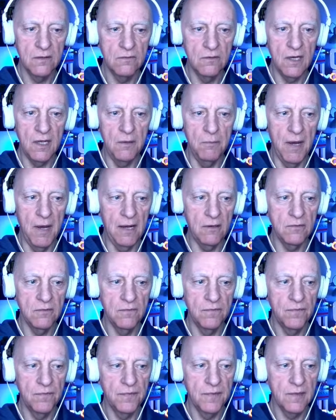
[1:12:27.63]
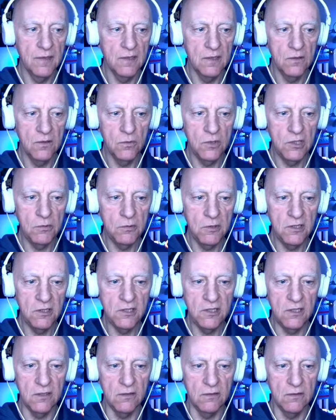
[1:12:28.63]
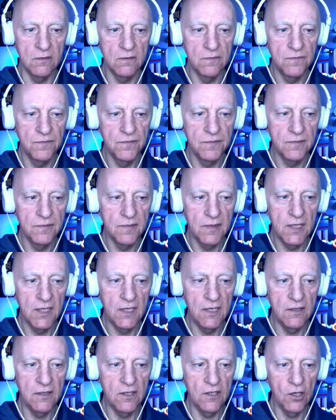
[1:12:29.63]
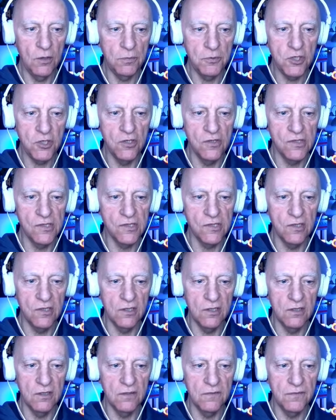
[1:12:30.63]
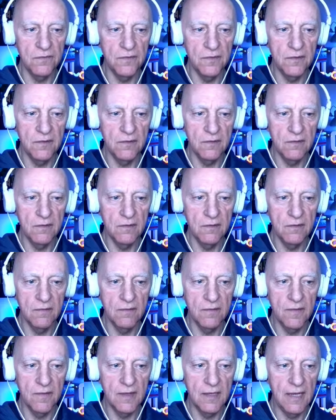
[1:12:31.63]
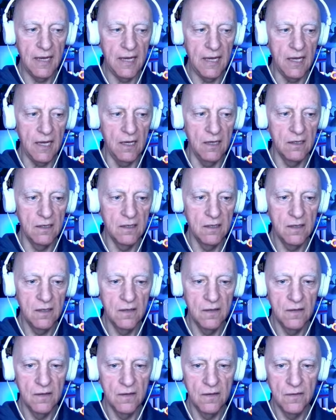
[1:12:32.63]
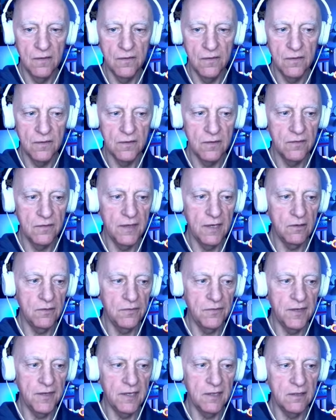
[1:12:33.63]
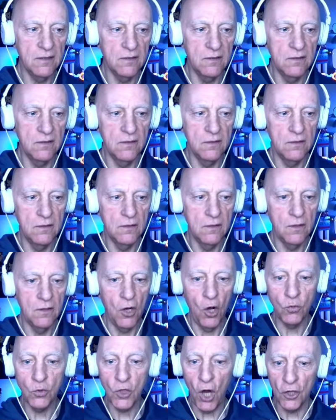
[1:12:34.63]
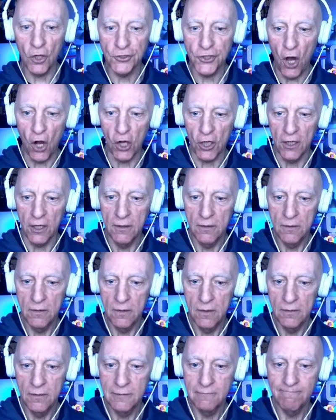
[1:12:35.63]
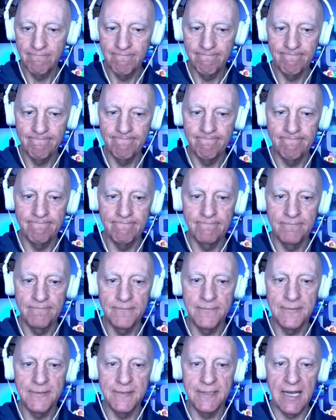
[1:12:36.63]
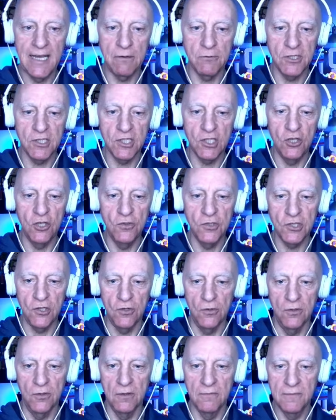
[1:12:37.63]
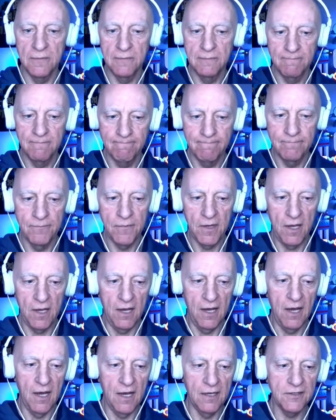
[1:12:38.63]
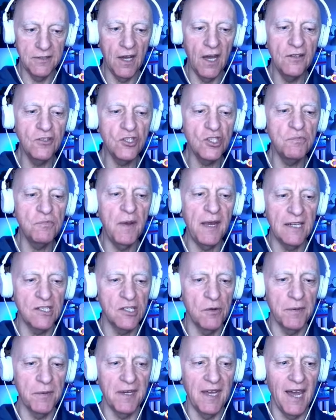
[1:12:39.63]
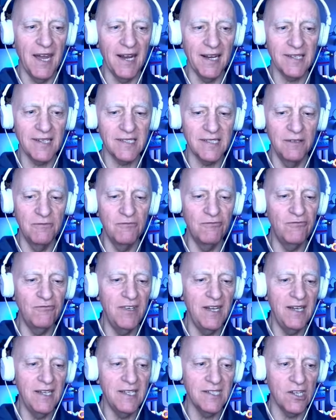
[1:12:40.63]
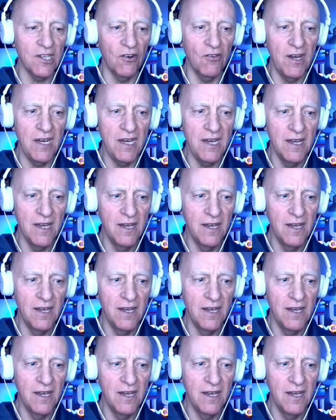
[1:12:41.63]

Right, Mel. What do you want to do? The the options are... Here. They'll, they'll... Oh, God, dog! That was too soon. And I just picked up an axe. I'm really sorry.